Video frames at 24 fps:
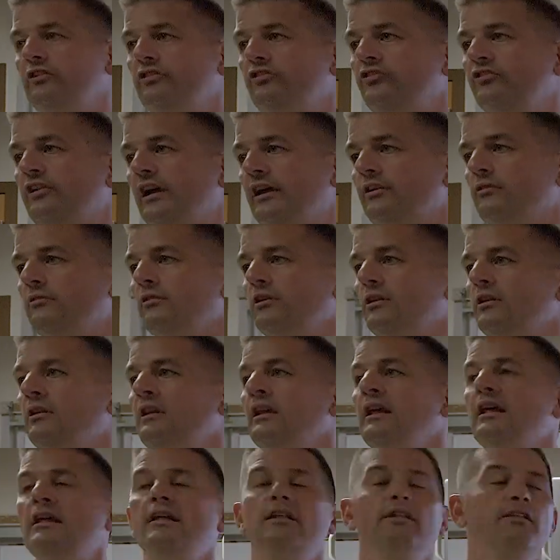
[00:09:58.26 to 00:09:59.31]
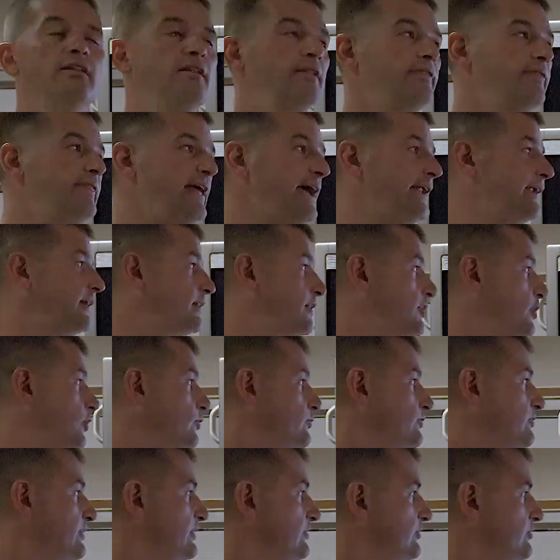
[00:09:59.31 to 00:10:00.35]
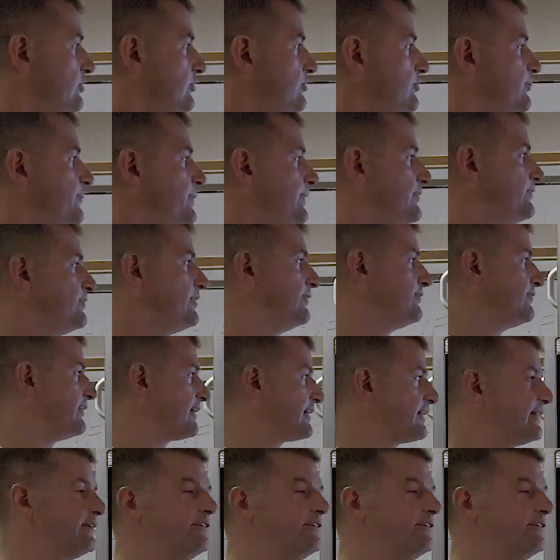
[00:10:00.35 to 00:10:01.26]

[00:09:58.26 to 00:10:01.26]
in general. Then it goes into specific